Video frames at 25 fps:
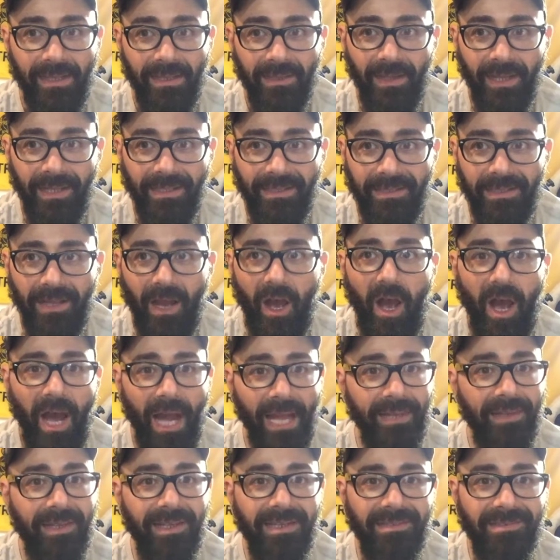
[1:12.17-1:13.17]
like
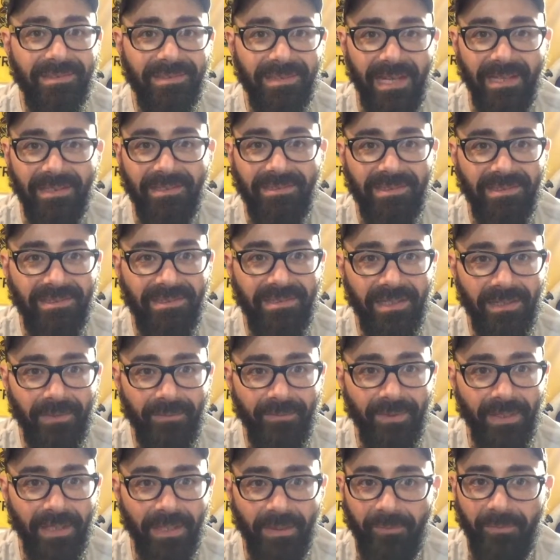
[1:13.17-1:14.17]
highly
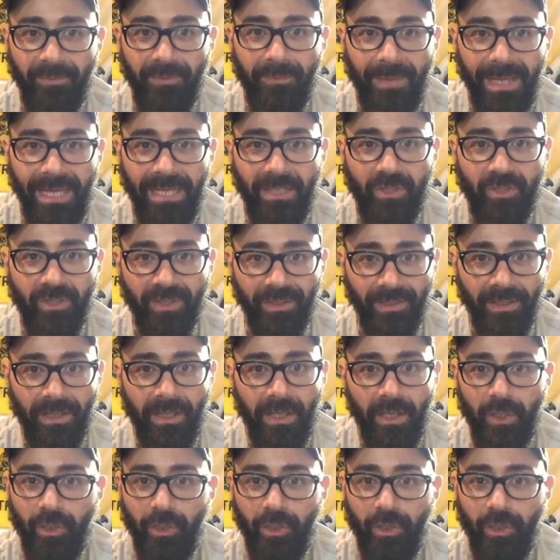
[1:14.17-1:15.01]
sensitive information?